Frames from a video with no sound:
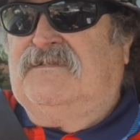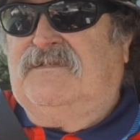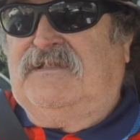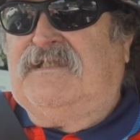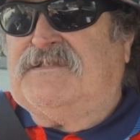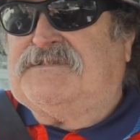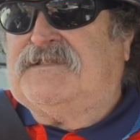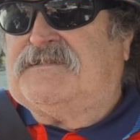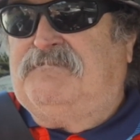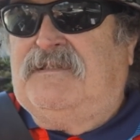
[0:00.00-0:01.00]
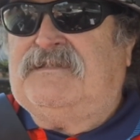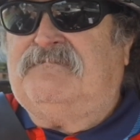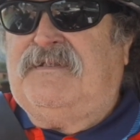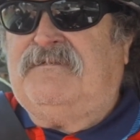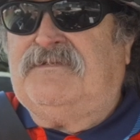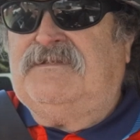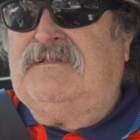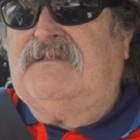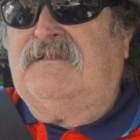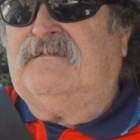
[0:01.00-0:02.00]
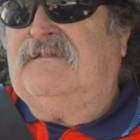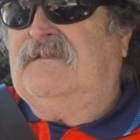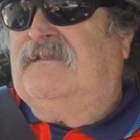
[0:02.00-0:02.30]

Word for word: They're getting six billion pound a year.